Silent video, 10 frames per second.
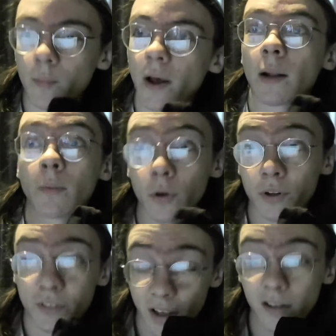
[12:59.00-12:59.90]
and I'm not going
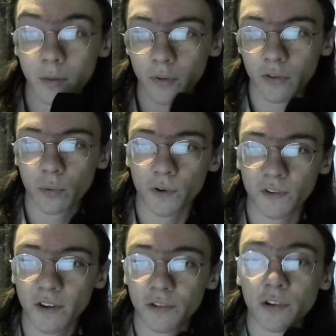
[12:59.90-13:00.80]
to tell you what the twist
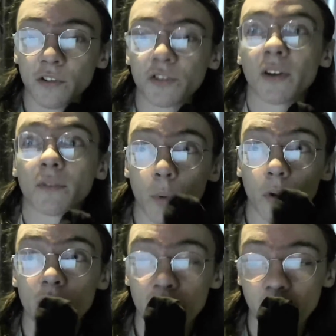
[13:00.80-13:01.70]
is. You'll just have to
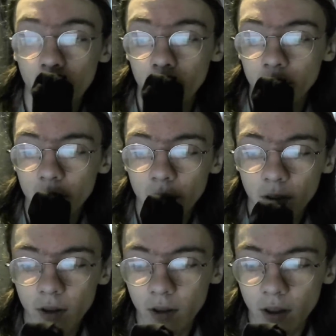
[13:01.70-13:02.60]
watch the film.
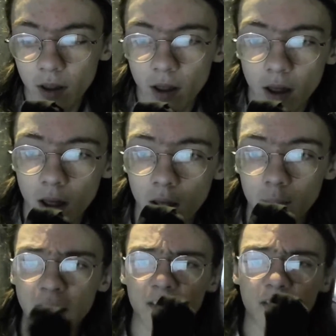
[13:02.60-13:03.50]
But
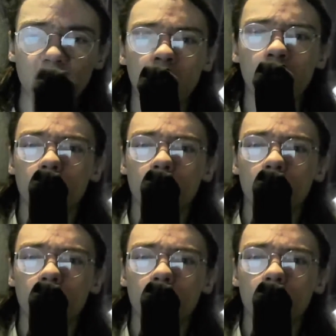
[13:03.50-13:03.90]
that's that.